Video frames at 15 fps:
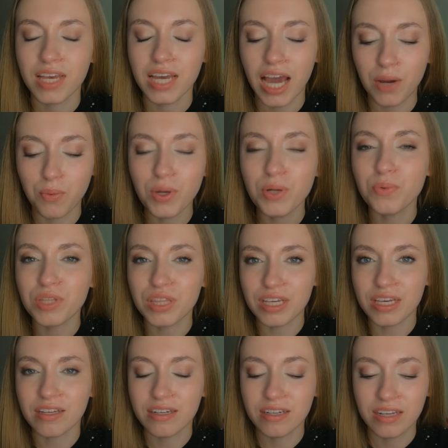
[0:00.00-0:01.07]
I went with
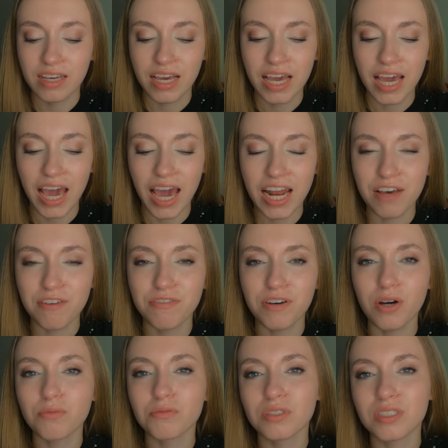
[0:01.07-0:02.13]
it and it
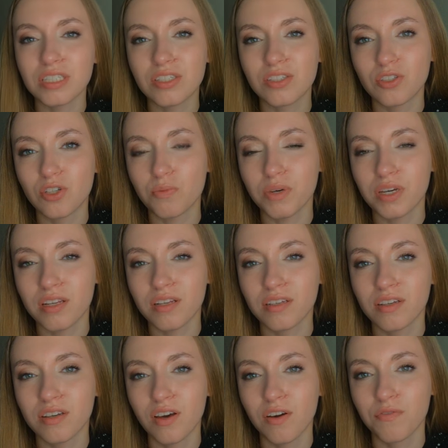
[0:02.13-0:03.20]
felt really stupid
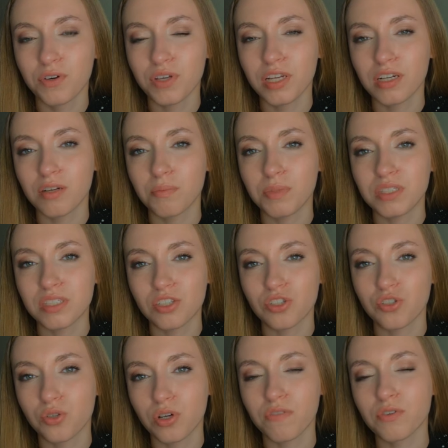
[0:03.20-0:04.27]
for there to be such a
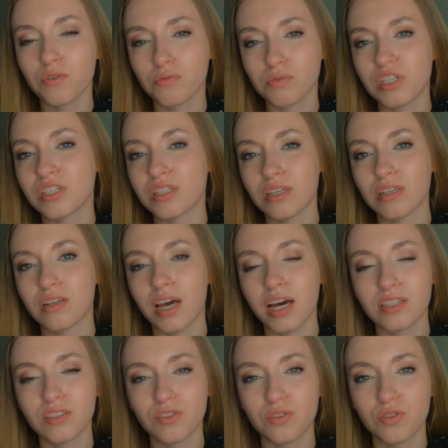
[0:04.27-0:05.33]
trivial reason
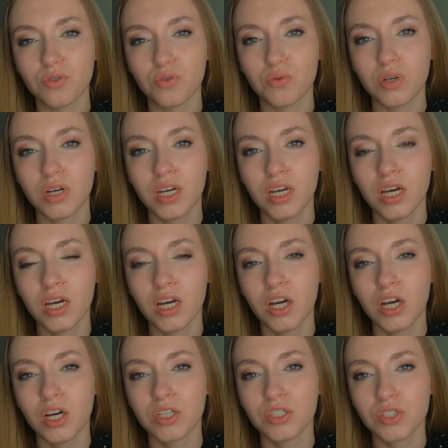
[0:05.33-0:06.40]
as to
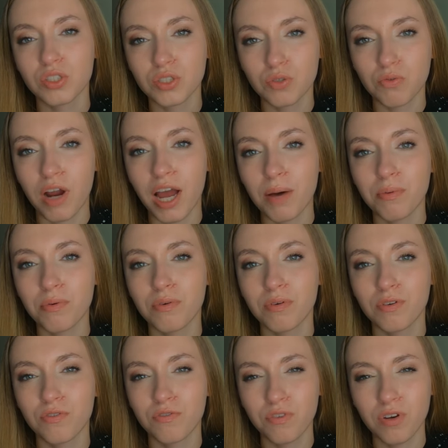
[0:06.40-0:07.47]
scrap
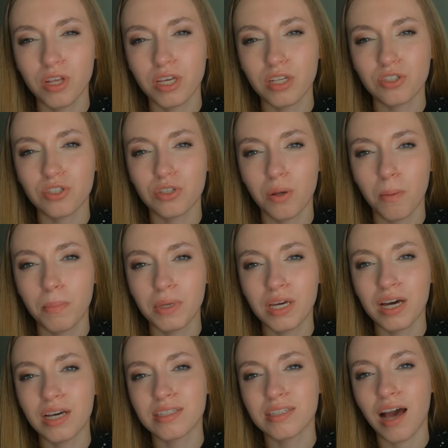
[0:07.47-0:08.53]
footage
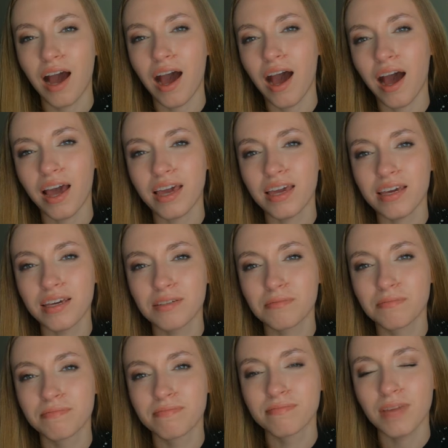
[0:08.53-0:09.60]
because I
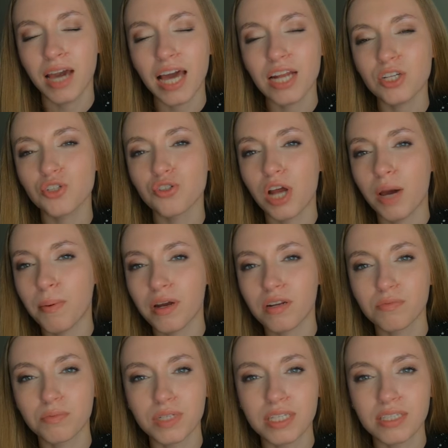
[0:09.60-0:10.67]
had a strap out of
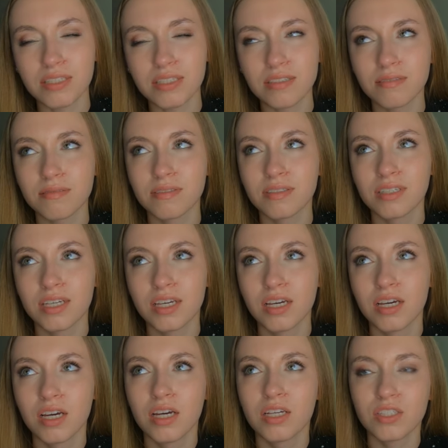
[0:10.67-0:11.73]
place.
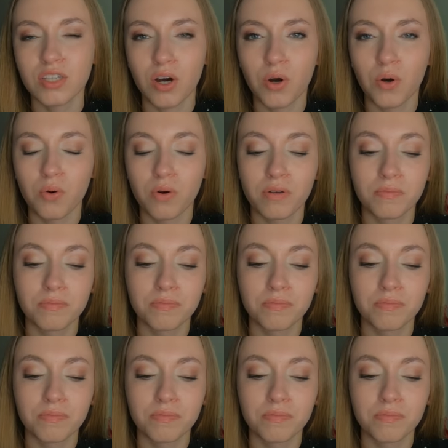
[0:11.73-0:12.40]
So